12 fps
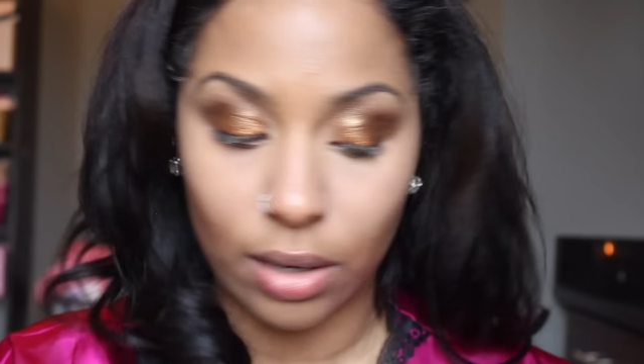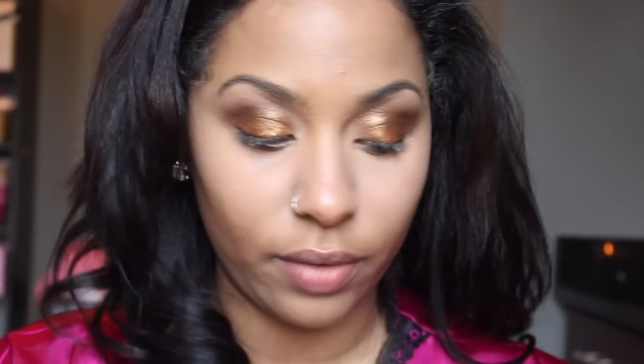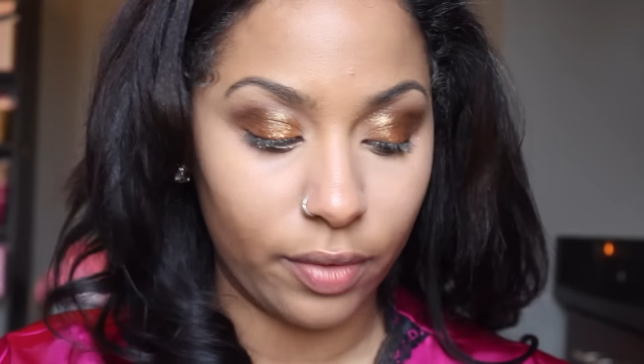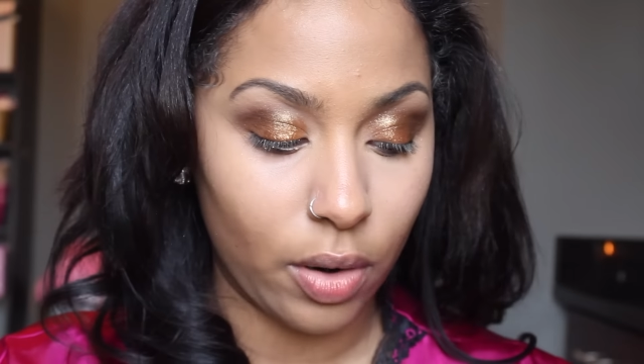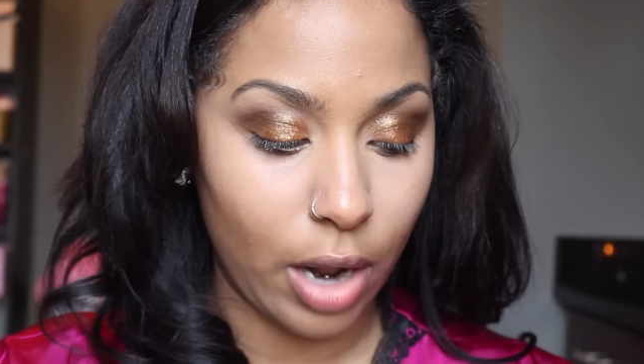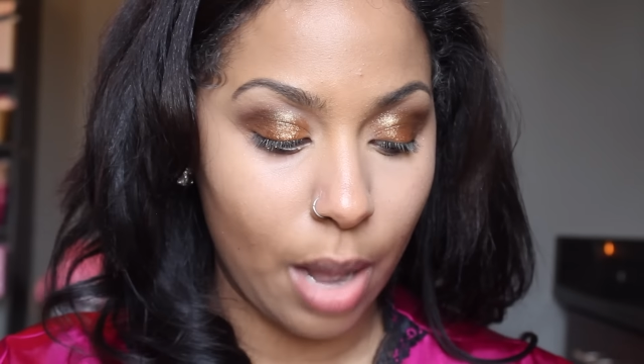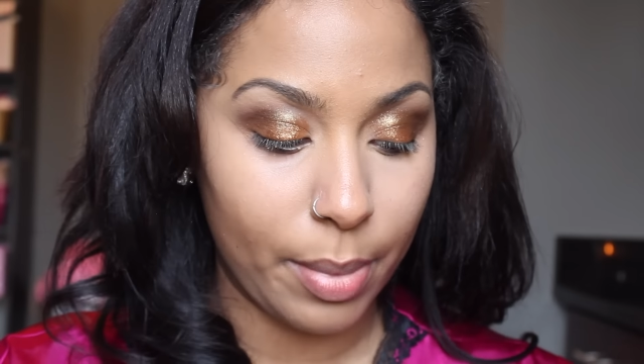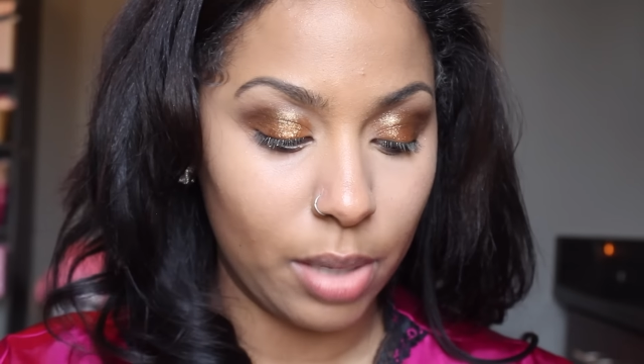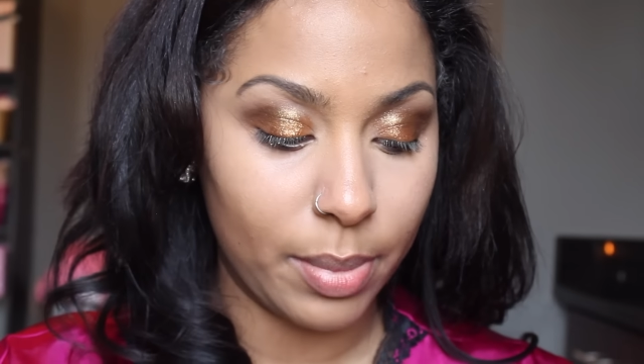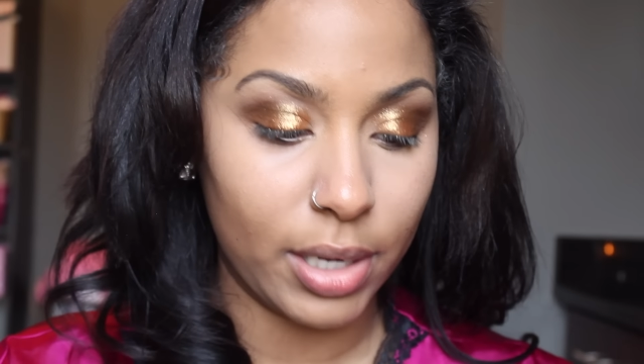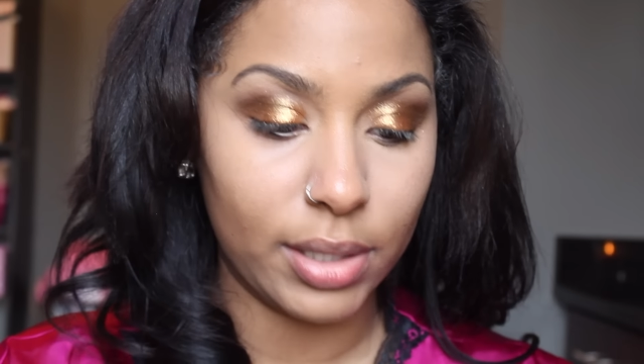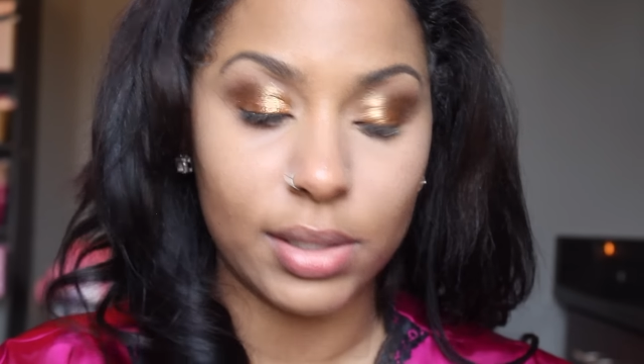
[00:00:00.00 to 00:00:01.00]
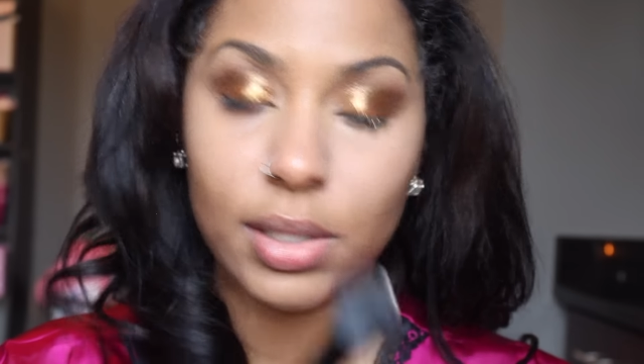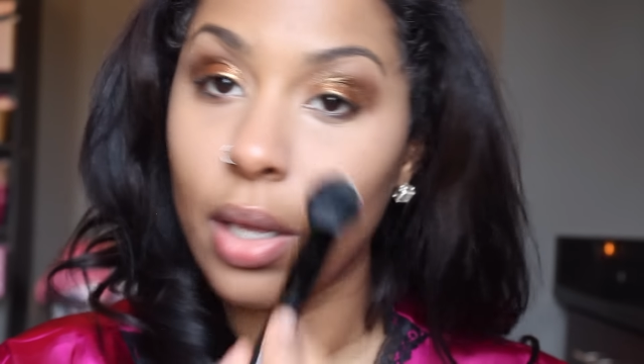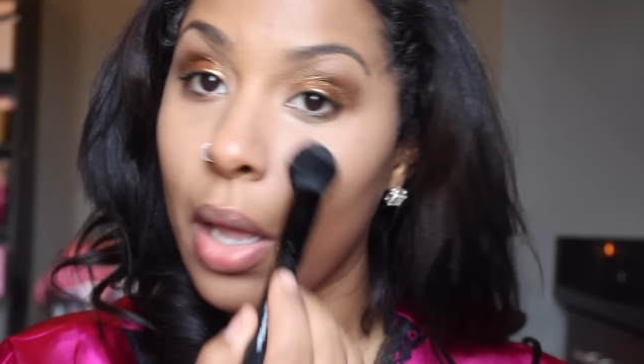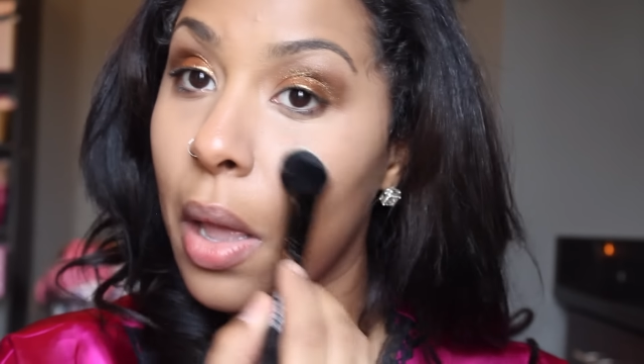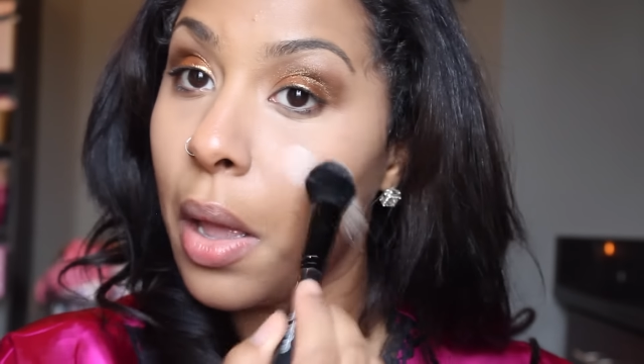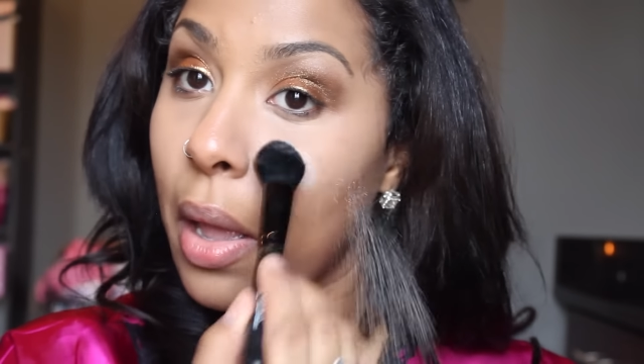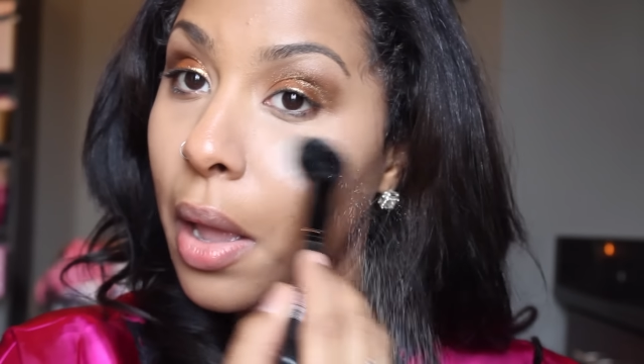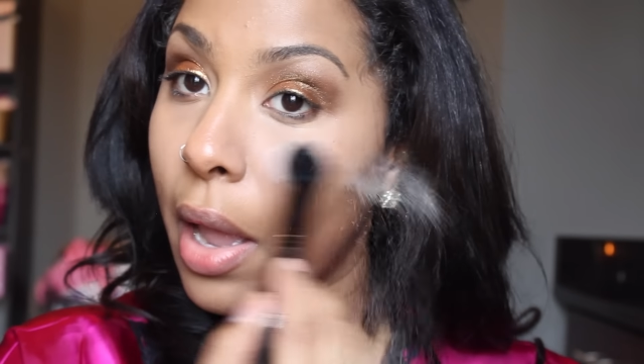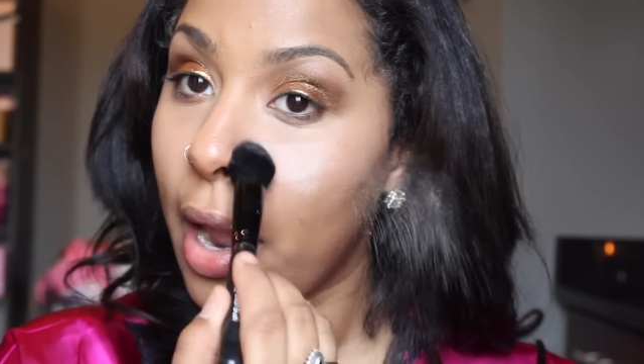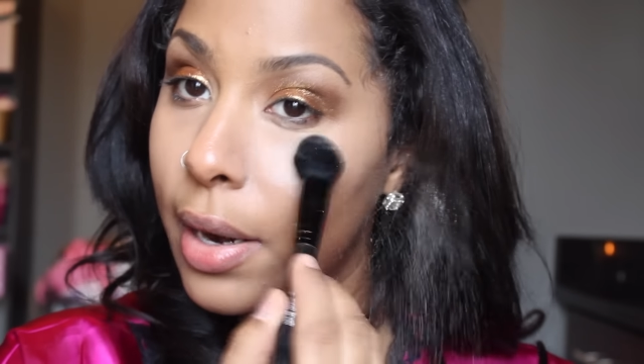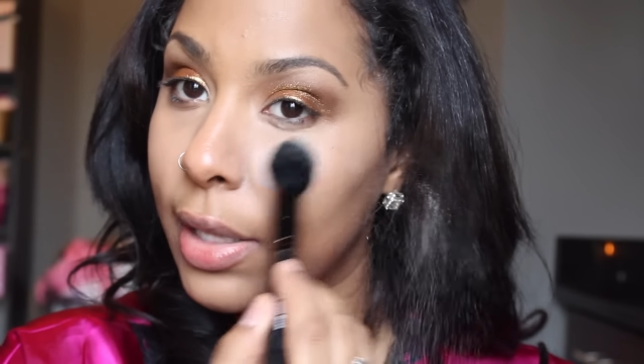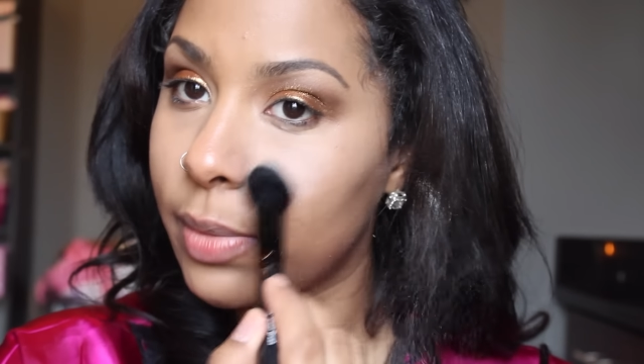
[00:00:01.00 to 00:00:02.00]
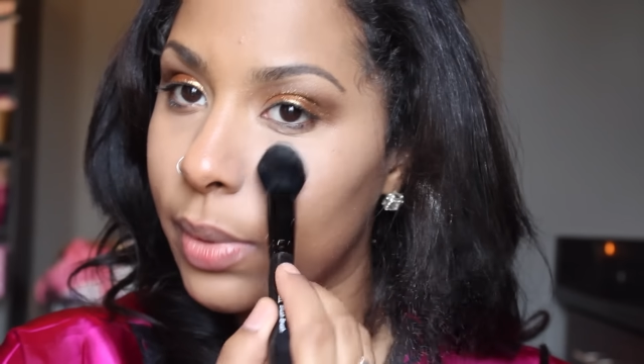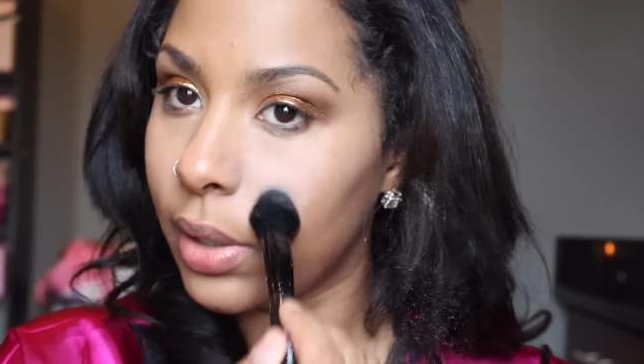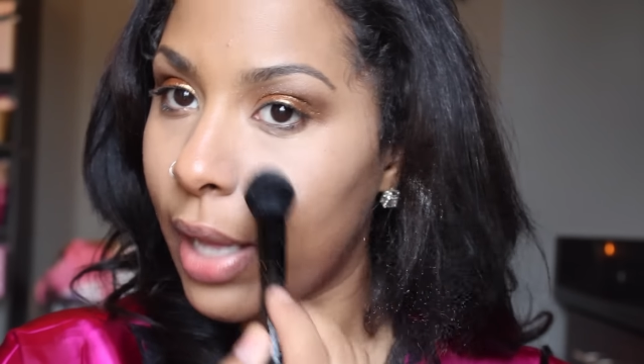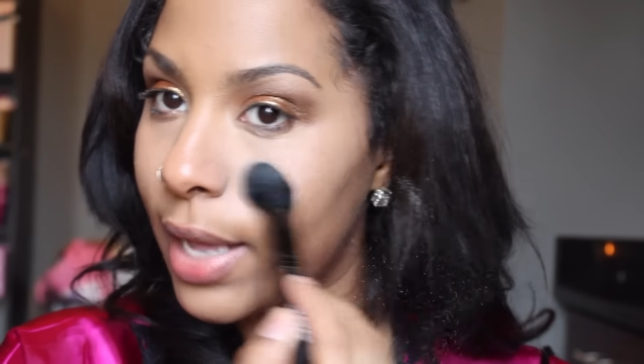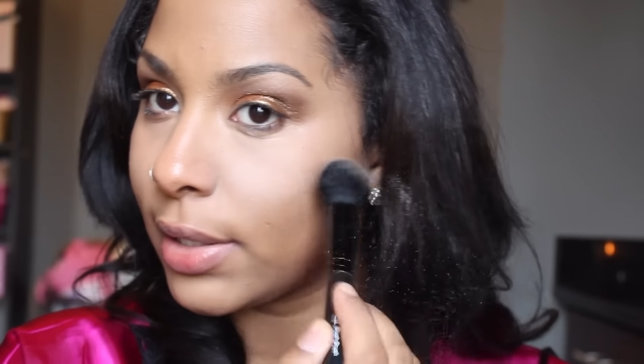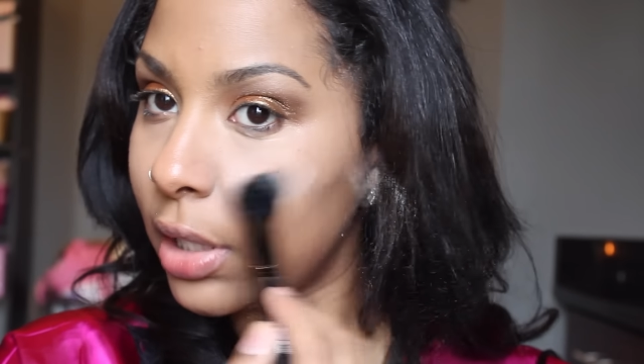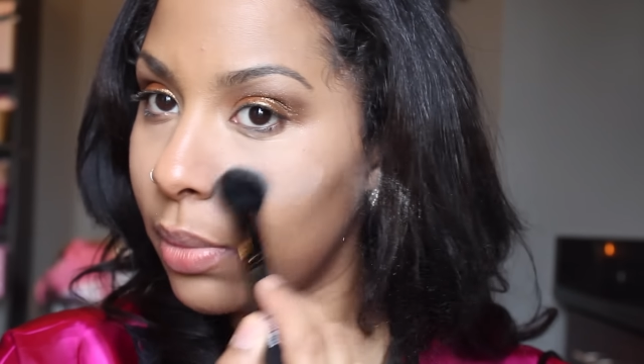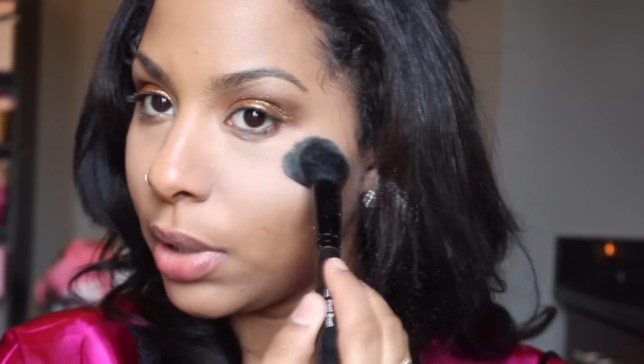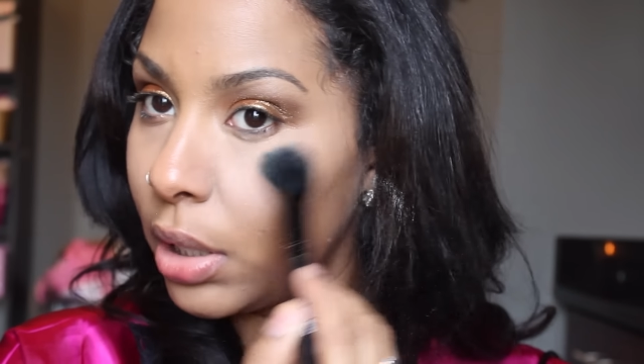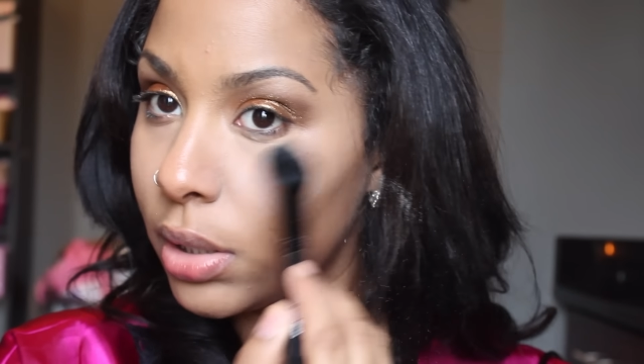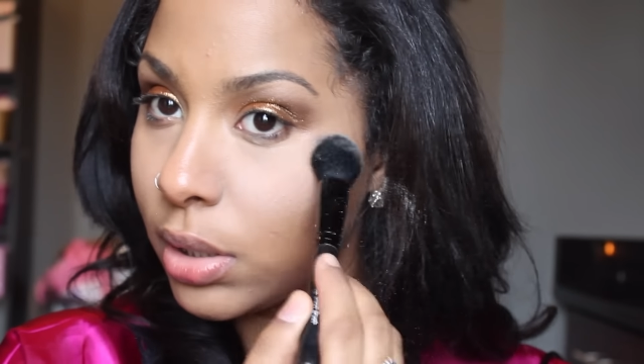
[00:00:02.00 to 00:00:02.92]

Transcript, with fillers: I don't even know how many months. And it's been lasting me.